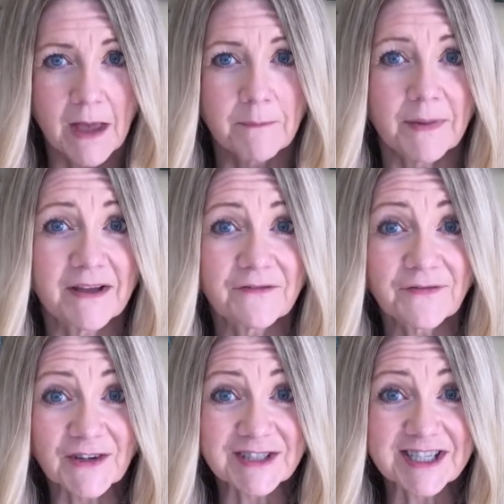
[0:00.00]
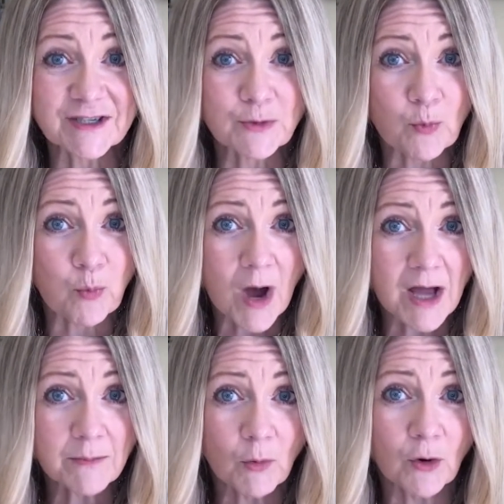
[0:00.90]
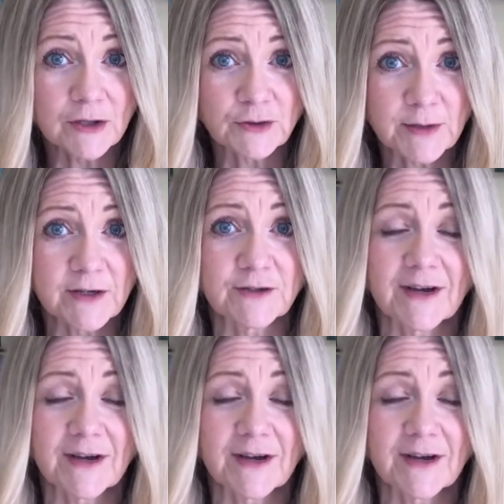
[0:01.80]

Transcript: But first, there's one more trigger to